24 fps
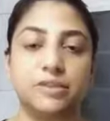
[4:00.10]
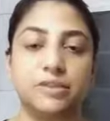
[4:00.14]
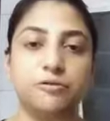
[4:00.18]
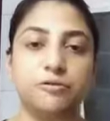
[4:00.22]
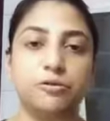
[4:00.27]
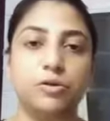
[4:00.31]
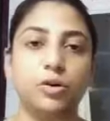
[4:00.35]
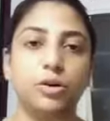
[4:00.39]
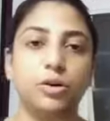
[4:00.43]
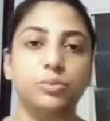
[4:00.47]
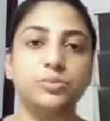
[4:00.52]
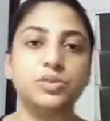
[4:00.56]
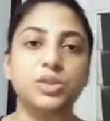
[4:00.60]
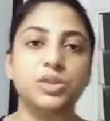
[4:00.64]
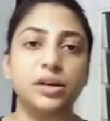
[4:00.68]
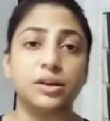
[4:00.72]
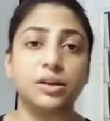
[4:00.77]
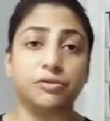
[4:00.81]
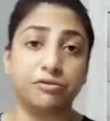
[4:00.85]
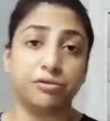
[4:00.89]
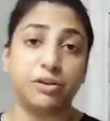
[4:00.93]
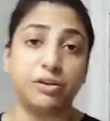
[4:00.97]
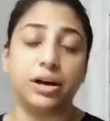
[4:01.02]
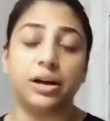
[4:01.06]
informed
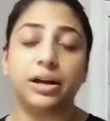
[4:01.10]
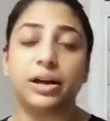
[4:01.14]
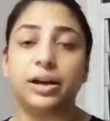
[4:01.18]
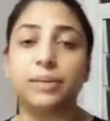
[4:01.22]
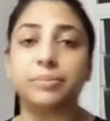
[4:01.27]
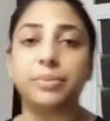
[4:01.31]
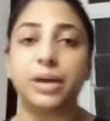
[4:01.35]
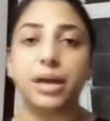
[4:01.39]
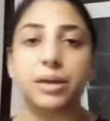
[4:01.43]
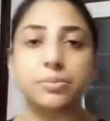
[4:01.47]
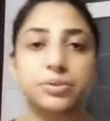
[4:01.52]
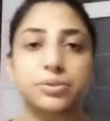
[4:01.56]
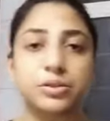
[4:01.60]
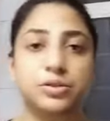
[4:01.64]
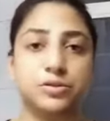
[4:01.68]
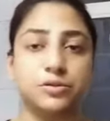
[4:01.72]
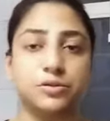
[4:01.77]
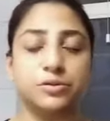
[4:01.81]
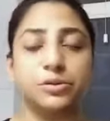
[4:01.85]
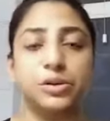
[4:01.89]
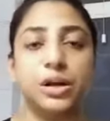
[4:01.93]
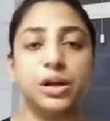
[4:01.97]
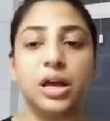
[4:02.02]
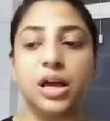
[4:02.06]
if i am able
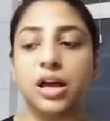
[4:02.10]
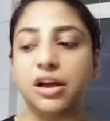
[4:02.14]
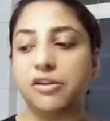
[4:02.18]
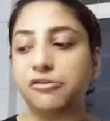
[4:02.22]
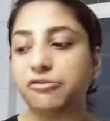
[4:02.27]
to